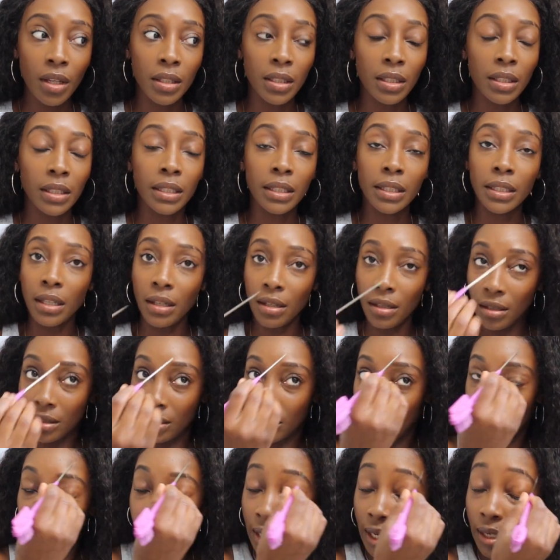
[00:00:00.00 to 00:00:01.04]

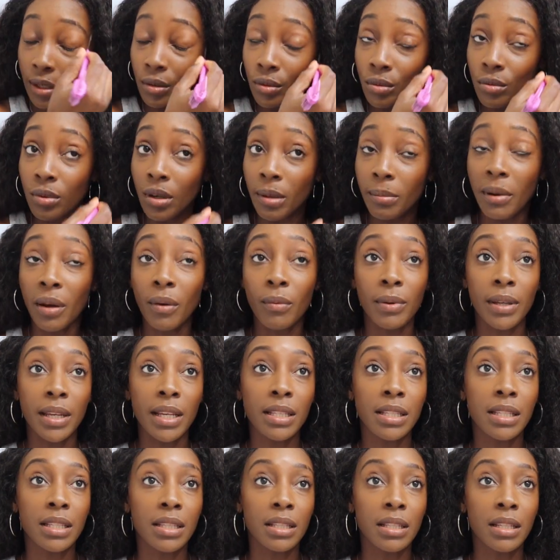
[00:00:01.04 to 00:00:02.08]
when I do wear my
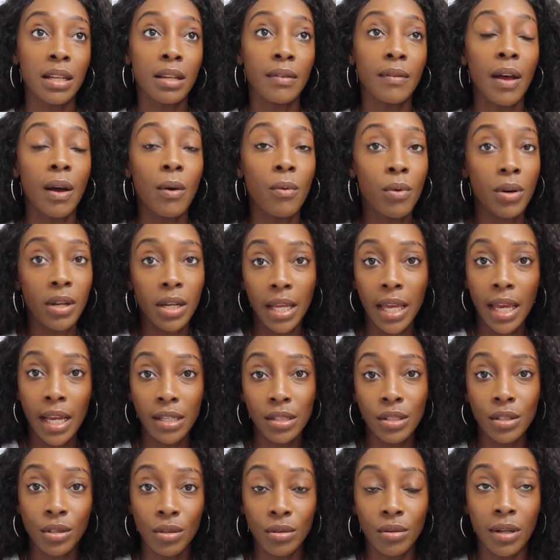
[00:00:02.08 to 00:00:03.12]
wigs and stuff, I want
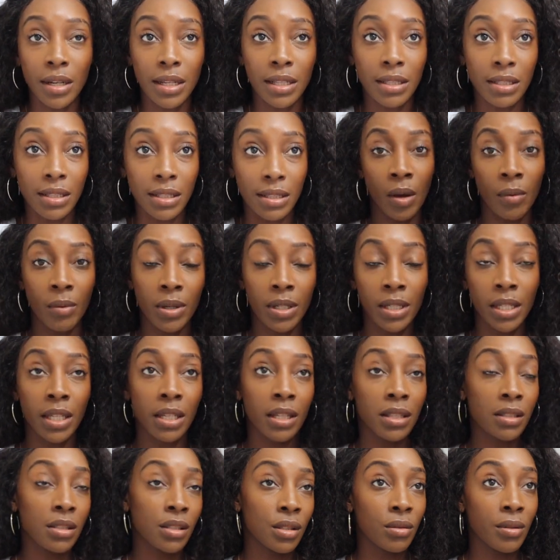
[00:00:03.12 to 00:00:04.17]
to get
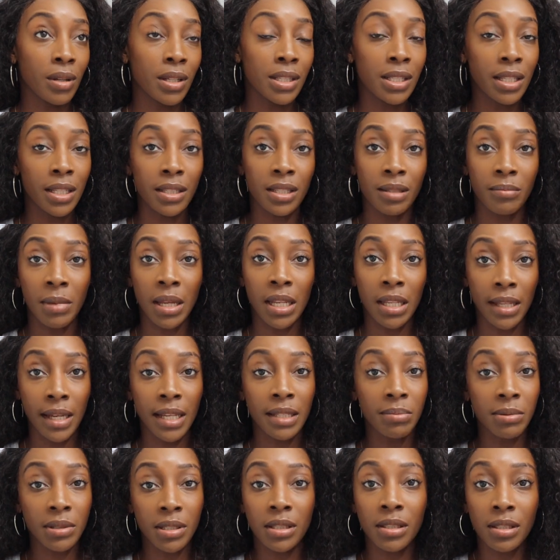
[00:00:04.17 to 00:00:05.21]
into tinting my
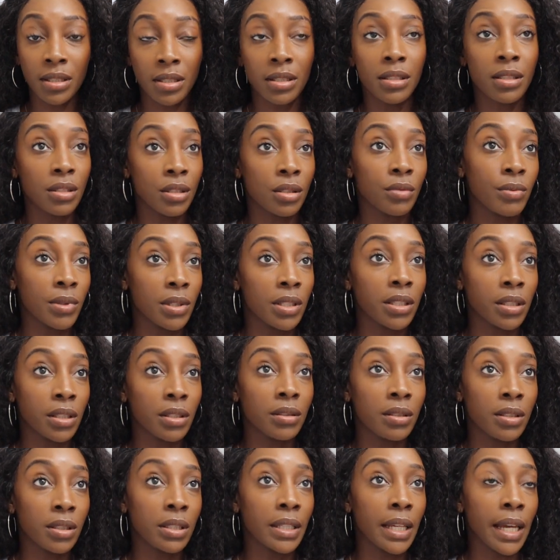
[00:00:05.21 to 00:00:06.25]
lace because this is just
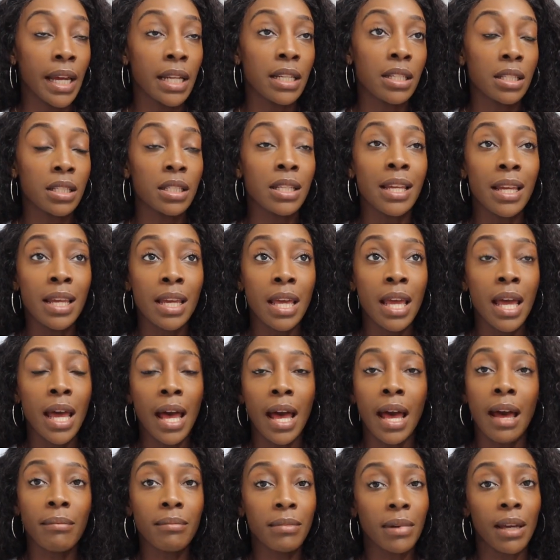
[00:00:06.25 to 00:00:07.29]
ridiculous. Like,
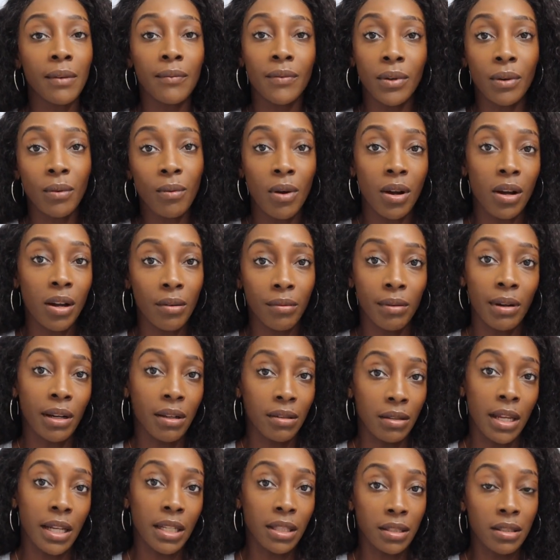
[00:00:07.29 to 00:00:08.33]
I'm not gonna walk
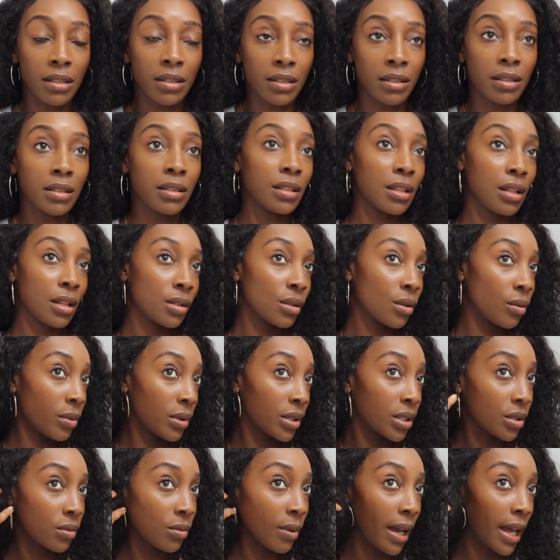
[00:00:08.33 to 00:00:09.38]
around like this. So,
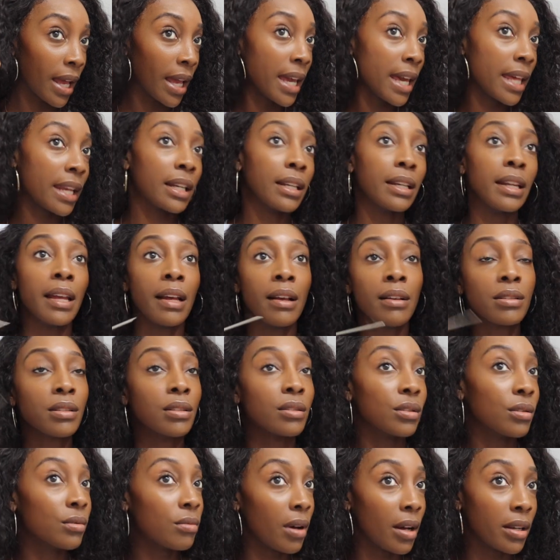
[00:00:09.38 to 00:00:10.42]
which is why I had it down. So
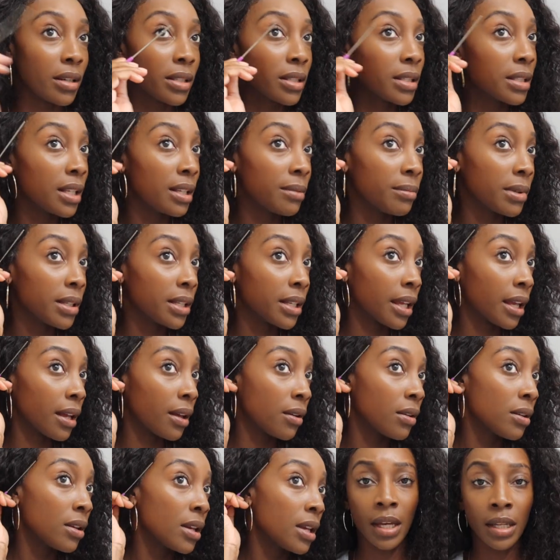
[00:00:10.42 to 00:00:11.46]
you all just seeing me
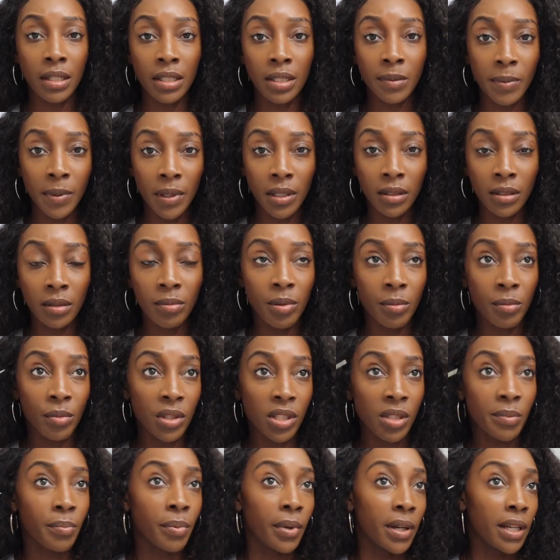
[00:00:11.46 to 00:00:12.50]
now. I just put a little bit more
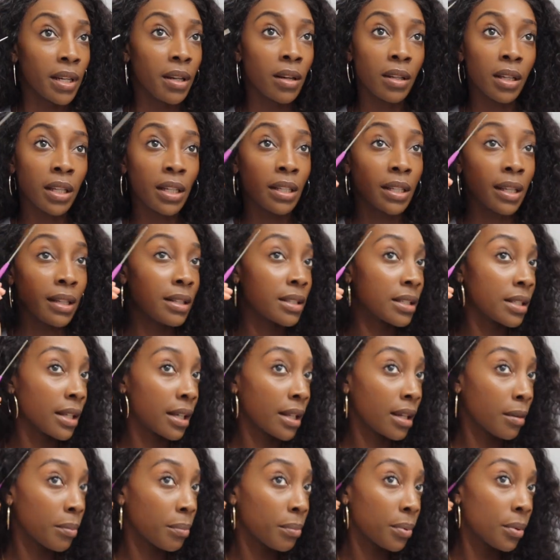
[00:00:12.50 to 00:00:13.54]
spray on it and I just
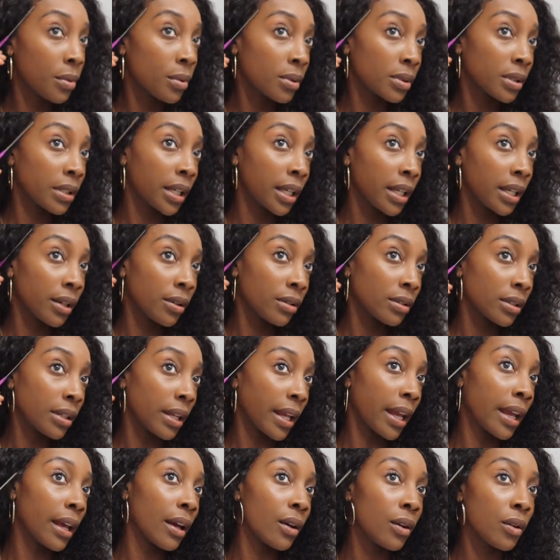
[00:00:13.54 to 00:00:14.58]
kind of pulled the hair
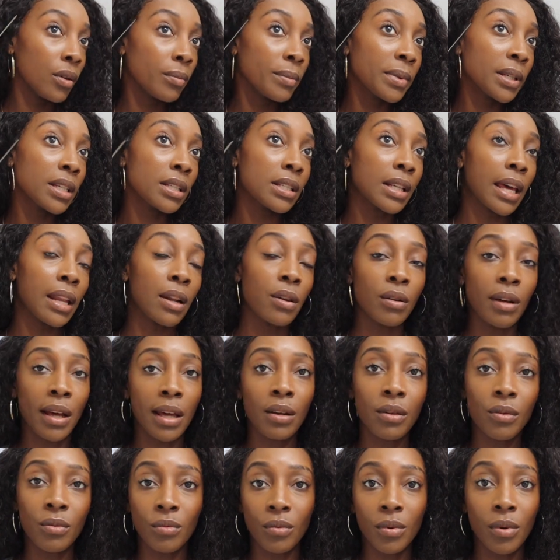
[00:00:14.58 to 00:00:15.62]
down because I
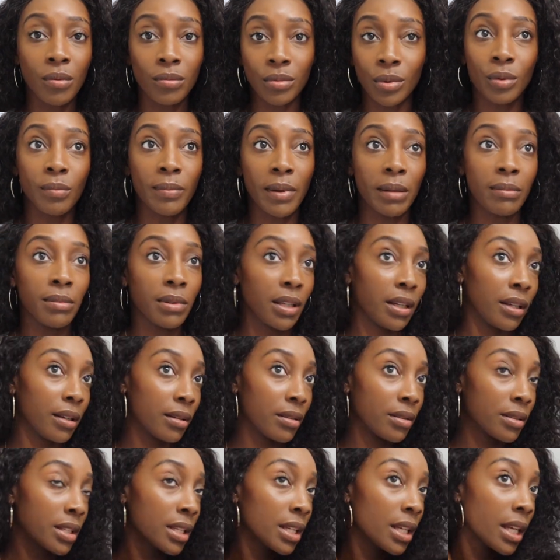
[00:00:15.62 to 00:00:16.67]
don't want no baby
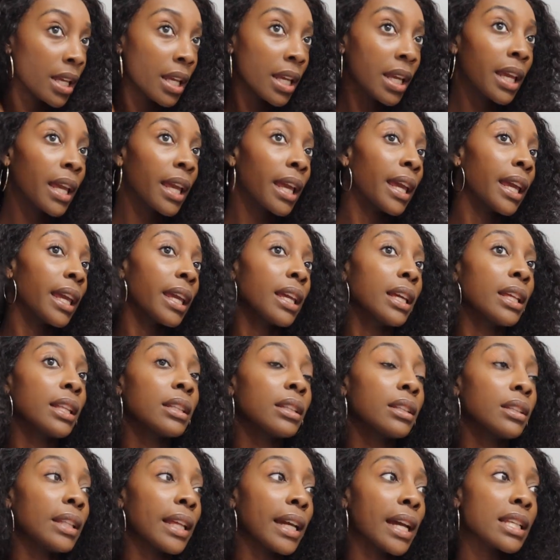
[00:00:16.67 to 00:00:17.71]
hairs.
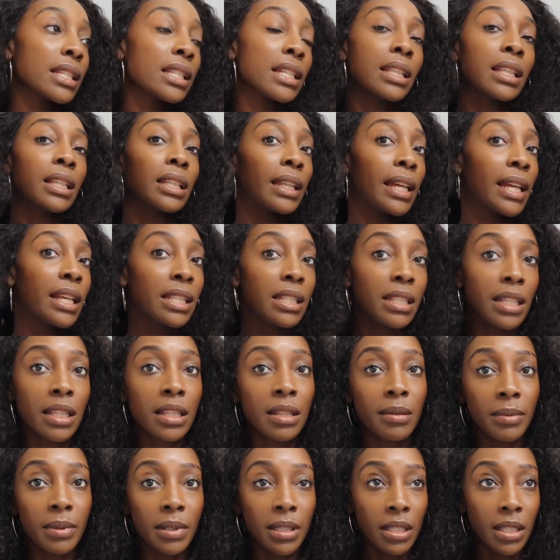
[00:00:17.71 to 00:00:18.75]
And like I said, the lace needs
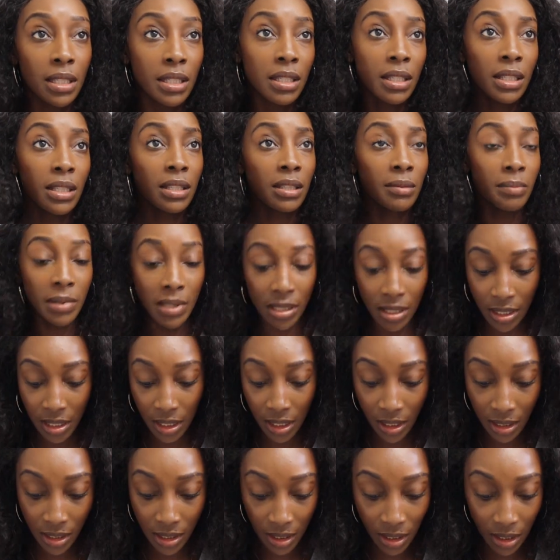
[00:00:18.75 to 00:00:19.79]
to be
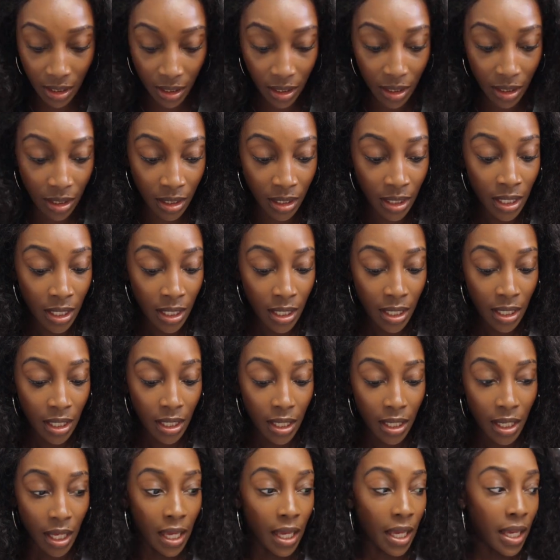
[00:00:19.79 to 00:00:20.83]
tinted.
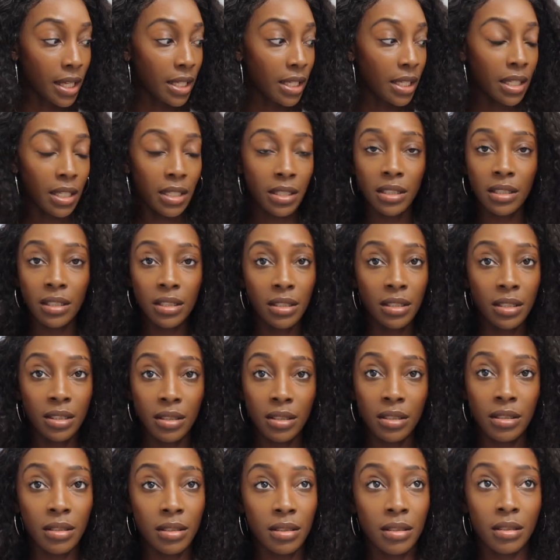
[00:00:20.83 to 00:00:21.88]
And it's
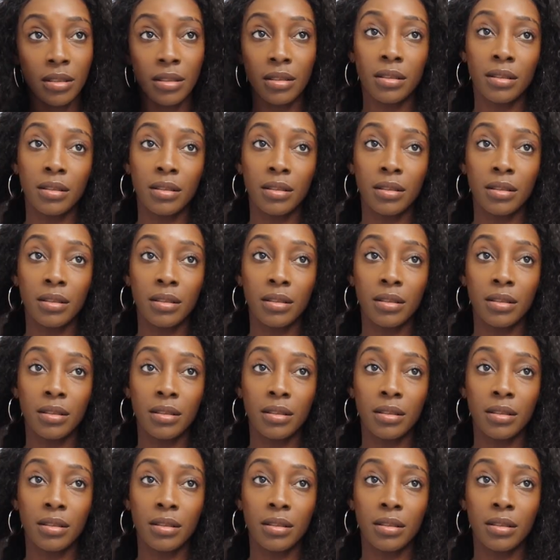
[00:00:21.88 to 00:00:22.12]
just,